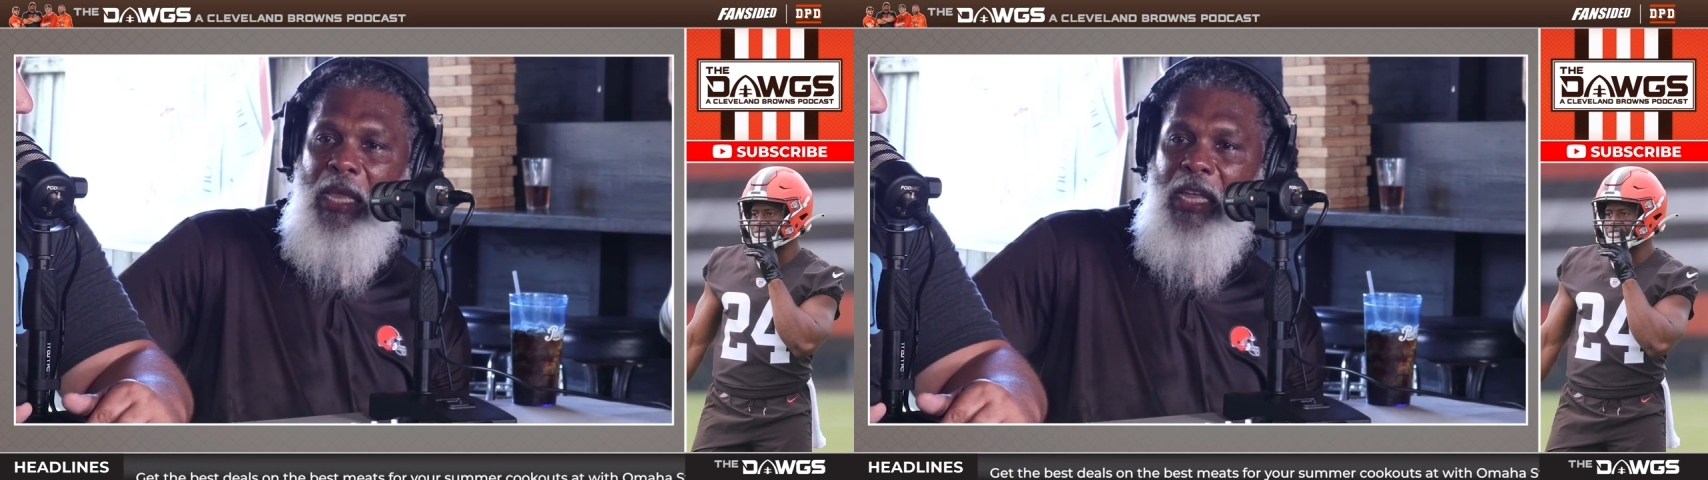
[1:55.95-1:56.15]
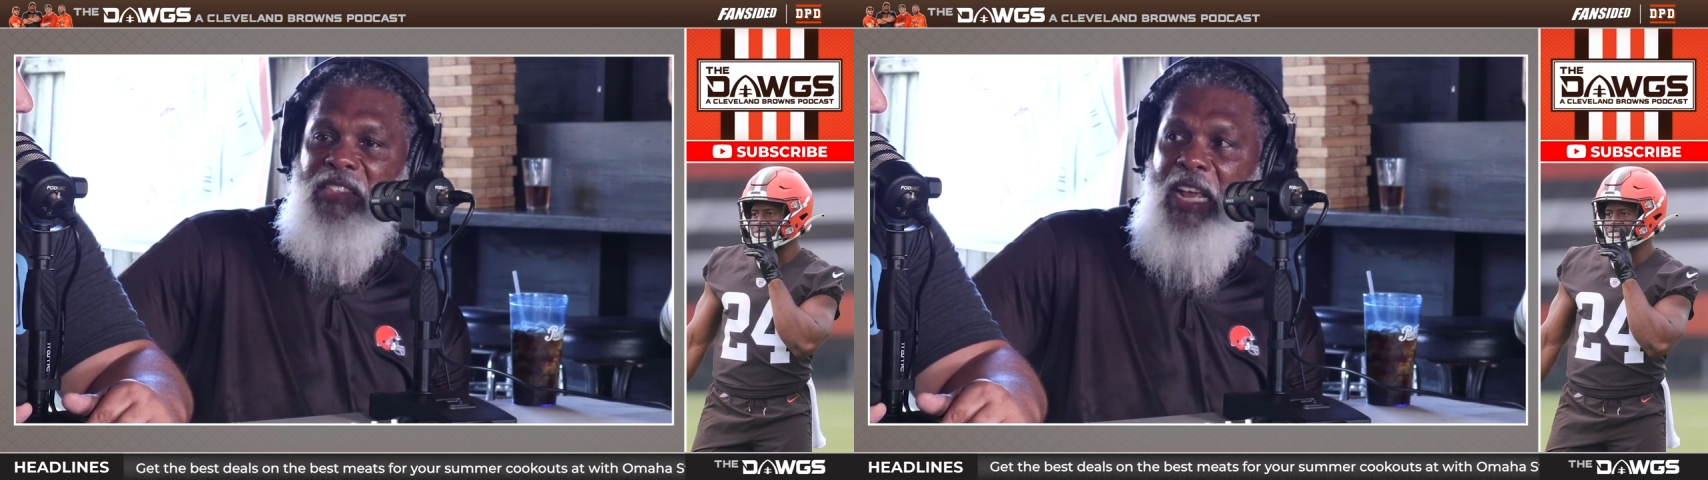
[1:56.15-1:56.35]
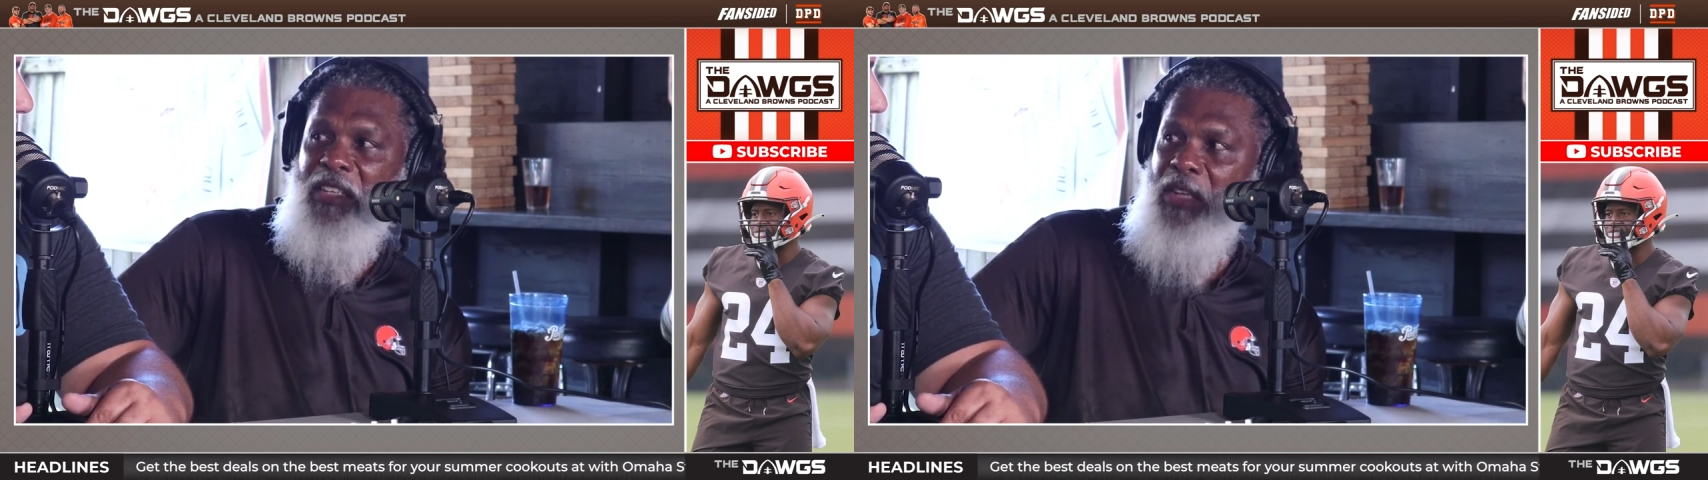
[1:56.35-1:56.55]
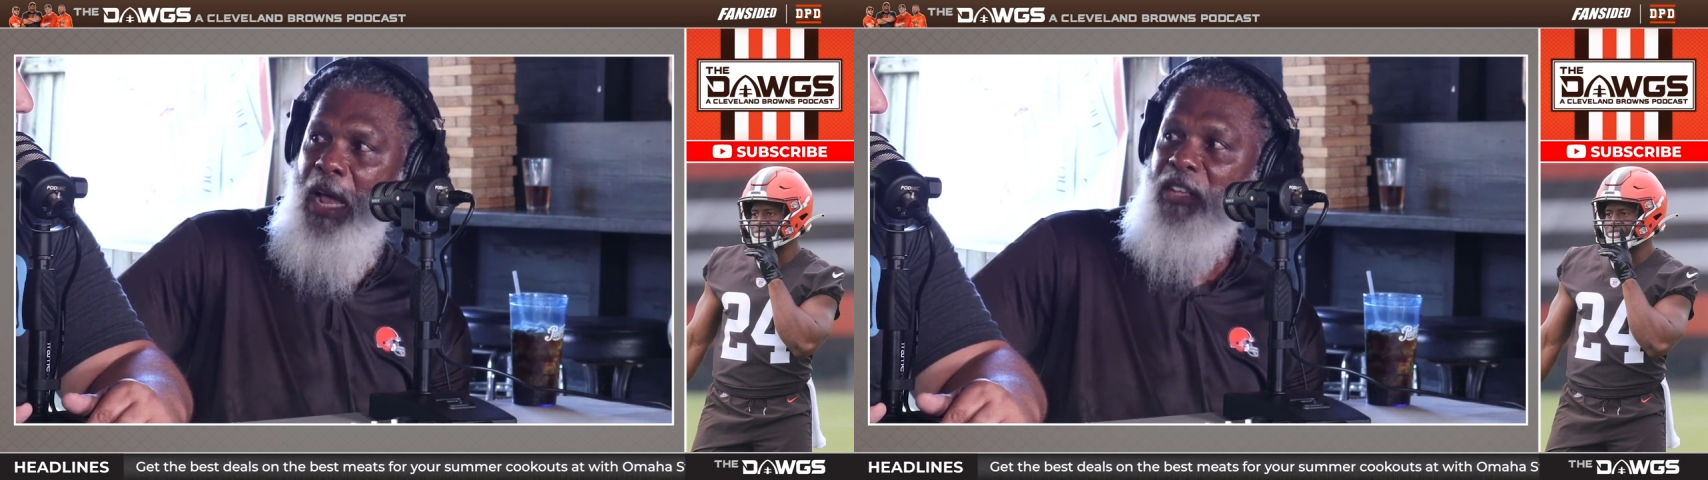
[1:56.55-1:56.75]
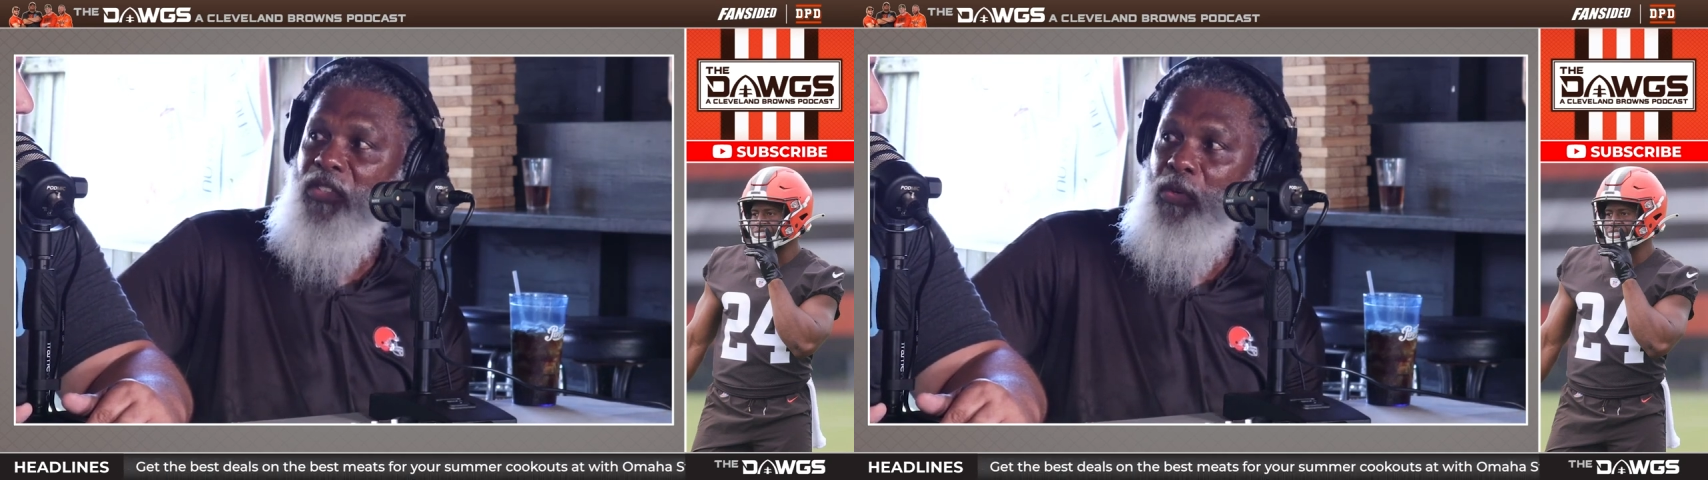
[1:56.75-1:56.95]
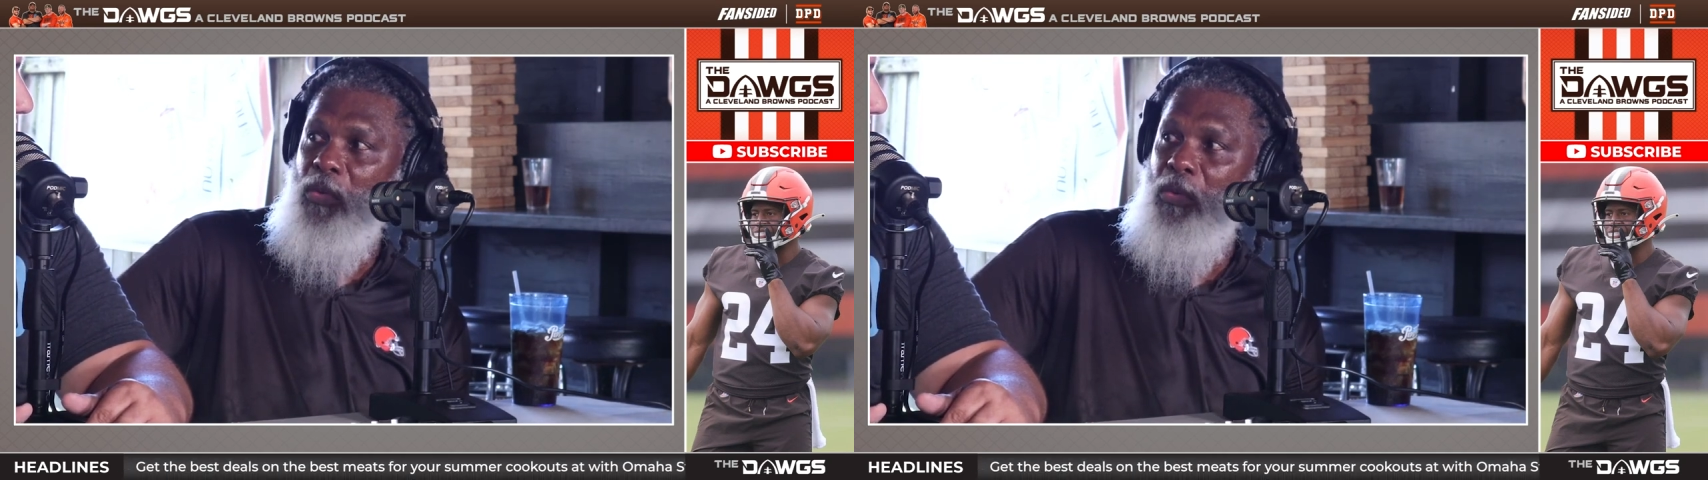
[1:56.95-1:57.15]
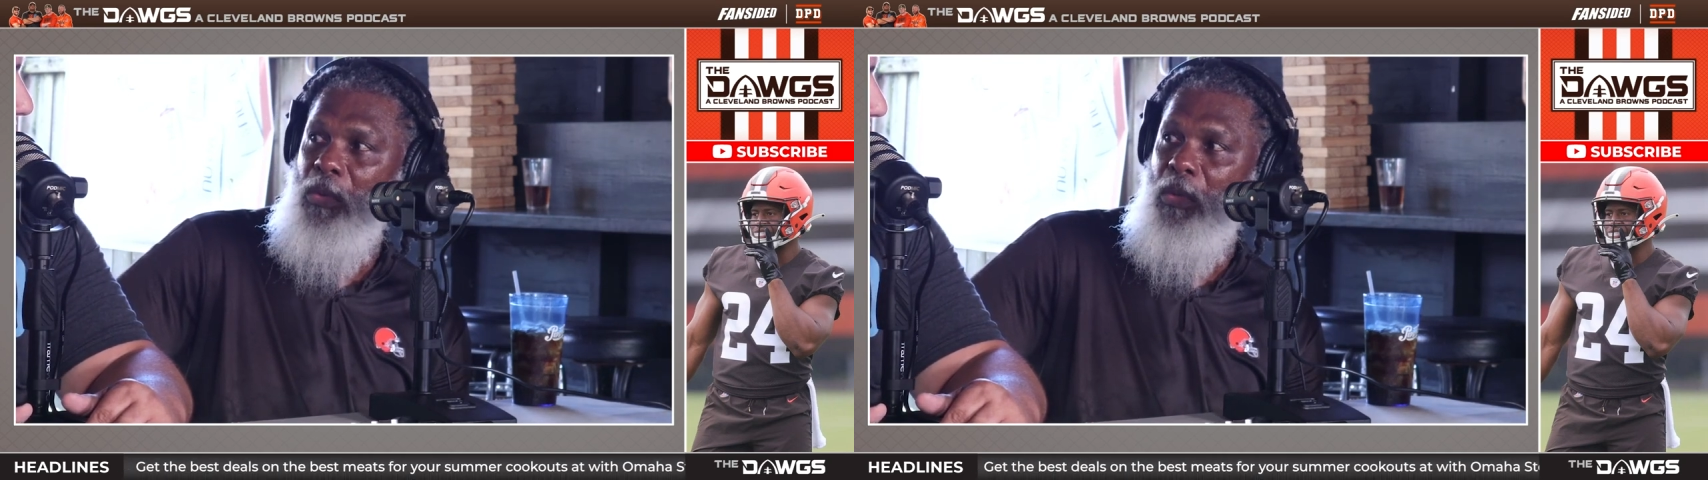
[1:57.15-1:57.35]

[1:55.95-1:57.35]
he's at his high school.